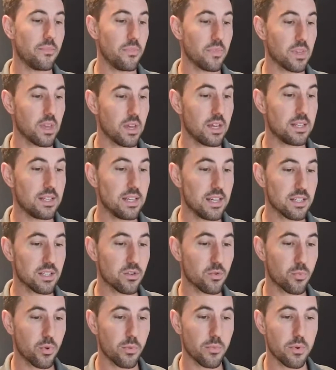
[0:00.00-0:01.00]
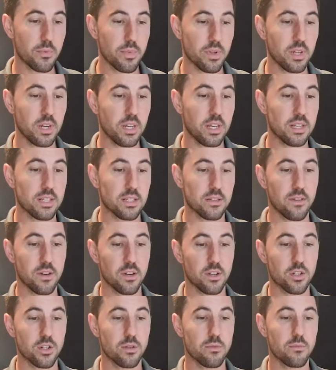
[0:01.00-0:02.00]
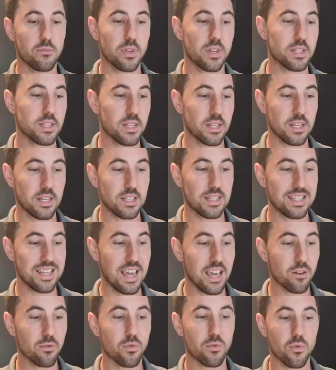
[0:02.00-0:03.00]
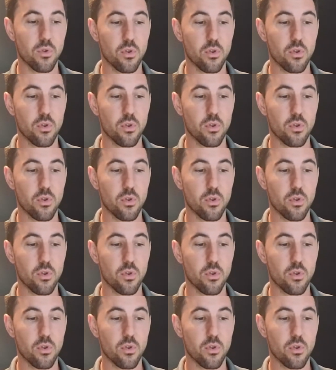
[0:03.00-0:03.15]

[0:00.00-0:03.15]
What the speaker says: Intestinal permeability dysfunction plays an integral role